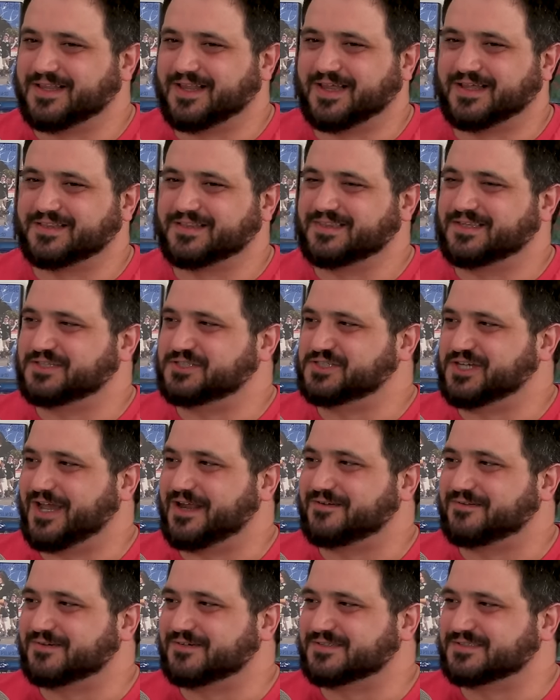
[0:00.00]
like, the
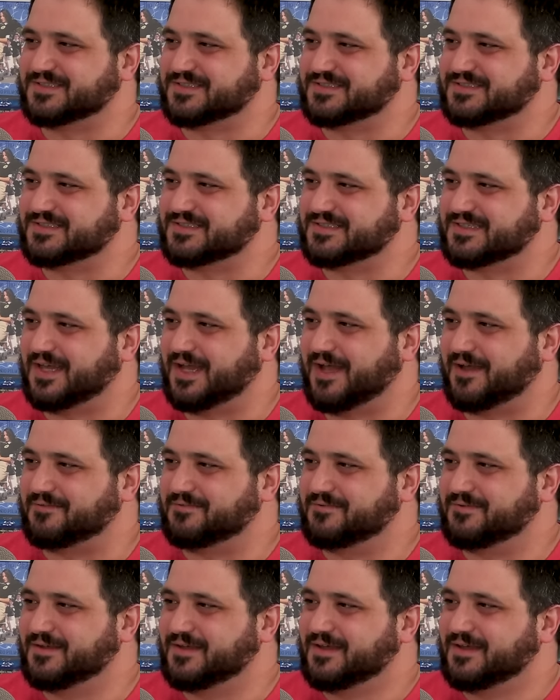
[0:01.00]
generals and stuff.